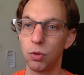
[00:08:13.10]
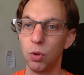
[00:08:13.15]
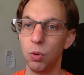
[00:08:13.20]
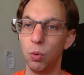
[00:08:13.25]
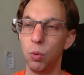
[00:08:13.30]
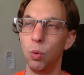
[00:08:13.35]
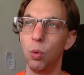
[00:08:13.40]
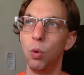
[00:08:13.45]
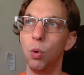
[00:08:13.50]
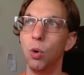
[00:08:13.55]

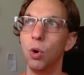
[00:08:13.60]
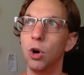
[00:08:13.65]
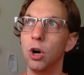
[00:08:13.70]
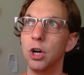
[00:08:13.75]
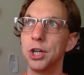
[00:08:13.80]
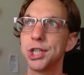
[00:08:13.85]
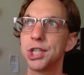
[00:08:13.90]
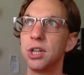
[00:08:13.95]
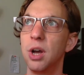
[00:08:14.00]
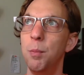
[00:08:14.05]

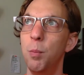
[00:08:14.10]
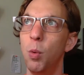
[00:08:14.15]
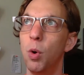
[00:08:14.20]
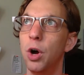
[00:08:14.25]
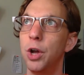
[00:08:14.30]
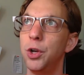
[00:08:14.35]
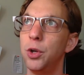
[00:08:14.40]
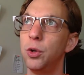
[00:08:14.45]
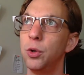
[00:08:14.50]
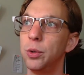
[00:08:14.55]
or
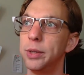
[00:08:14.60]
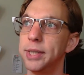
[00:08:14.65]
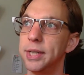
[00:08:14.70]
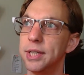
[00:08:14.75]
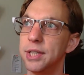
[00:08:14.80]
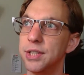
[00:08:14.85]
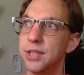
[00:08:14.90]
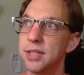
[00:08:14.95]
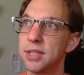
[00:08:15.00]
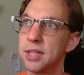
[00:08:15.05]
someone who
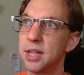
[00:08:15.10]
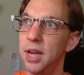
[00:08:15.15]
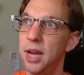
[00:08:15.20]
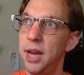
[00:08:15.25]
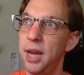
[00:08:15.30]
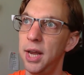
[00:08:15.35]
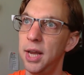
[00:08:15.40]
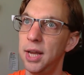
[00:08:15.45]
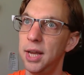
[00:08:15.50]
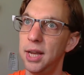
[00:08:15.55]
is
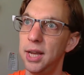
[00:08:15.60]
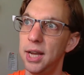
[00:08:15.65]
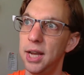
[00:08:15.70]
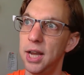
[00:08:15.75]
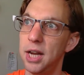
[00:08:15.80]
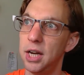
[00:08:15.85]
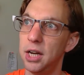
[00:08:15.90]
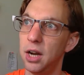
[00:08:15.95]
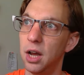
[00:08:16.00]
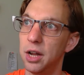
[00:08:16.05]

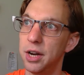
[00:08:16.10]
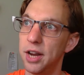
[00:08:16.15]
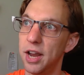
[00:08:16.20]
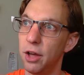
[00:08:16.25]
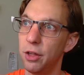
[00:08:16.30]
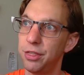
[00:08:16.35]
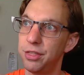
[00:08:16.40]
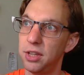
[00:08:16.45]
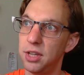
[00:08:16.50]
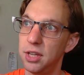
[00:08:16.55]
in an
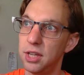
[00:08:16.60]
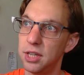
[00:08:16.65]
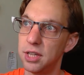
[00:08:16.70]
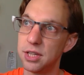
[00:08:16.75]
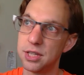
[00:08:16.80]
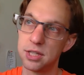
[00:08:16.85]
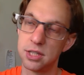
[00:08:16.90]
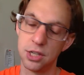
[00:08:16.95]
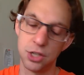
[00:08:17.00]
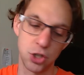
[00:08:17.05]
unhealthy
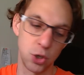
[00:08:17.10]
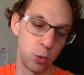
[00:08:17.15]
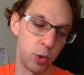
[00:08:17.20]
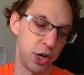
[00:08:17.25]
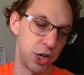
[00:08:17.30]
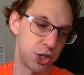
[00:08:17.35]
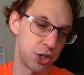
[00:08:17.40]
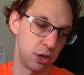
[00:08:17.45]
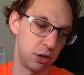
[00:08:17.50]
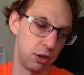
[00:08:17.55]

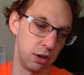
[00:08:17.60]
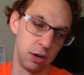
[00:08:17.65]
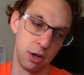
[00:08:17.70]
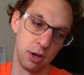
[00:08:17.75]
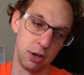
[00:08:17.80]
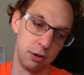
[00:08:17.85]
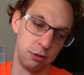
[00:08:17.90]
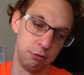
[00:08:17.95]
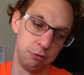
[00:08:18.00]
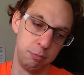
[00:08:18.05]
situation
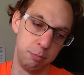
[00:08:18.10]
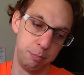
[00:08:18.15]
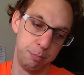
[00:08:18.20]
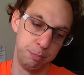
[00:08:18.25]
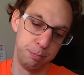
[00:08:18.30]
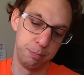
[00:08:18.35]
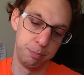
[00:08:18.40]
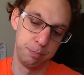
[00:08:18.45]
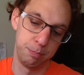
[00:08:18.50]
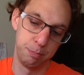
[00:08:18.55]
of
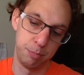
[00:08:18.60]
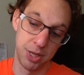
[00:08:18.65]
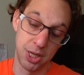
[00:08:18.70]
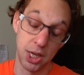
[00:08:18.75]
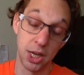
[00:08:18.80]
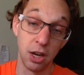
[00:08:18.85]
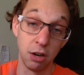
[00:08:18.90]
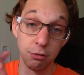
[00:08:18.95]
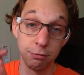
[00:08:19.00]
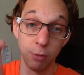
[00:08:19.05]

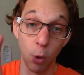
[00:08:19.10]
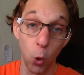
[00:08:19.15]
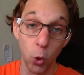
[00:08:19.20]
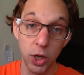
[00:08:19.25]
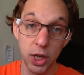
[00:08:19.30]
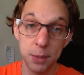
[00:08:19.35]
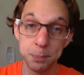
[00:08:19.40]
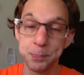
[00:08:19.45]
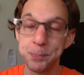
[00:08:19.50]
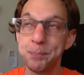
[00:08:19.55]
being a
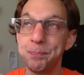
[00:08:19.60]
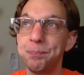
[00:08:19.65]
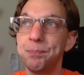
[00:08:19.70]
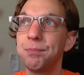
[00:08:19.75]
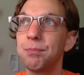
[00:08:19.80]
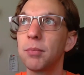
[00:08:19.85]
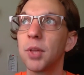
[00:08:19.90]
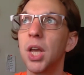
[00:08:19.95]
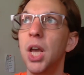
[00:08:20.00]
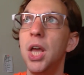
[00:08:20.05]
phony,
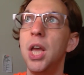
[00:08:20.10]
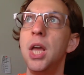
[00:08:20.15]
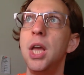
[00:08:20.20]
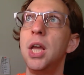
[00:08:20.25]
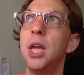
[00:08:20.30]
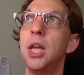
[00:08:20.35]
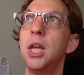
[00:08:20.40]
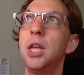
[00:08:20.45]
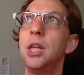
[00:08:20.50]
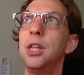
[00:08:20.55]

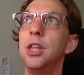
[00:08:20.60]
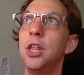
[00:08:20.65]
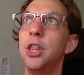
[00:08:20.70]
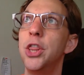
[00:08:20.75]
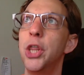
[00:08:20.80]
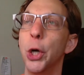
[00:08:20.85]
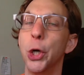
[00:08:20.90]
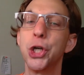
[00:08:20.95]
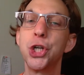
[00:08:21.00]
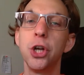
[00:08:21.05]

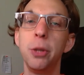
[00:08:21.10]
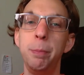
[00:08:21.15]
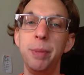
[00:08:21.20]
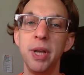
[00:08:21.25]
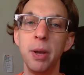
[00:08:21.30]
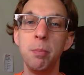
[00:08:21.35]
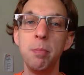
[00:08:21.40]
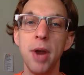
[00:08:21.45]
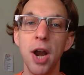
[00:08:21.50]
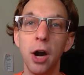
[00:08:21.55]
there should be
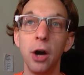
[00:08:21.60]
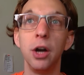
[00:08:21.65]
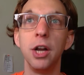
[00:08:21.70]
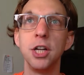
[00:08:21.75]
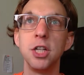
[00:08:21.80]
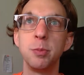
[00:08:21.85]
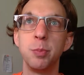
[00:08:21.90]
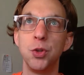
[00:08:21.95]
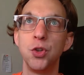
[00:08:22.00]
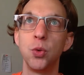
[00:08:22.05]
a
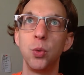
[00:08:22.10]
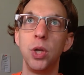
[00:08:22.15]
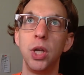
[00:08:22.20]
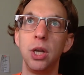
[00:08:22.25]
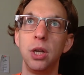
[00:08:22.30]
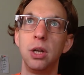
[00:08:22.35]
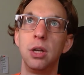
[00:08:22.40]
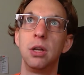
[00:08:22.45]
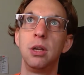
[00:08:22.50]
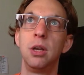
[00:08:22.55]
marriage
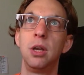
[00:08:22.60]
between